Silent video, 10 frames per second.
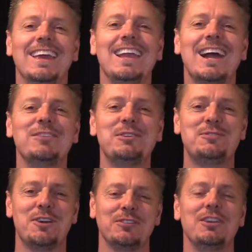Hey guys, Mitch
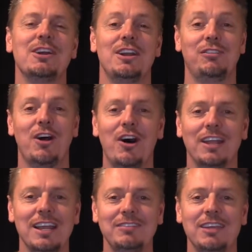Ferguson here, and it's the
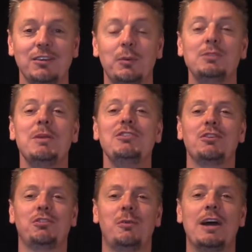holiday season, which means
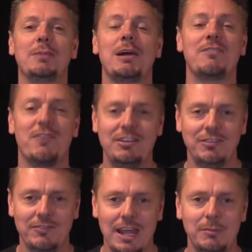you're surrounded by friends
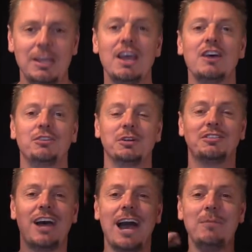and family, so
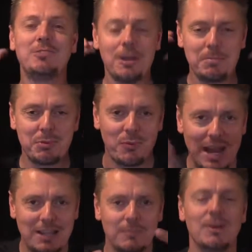it's time to
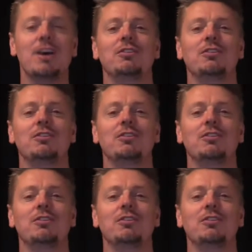prank them.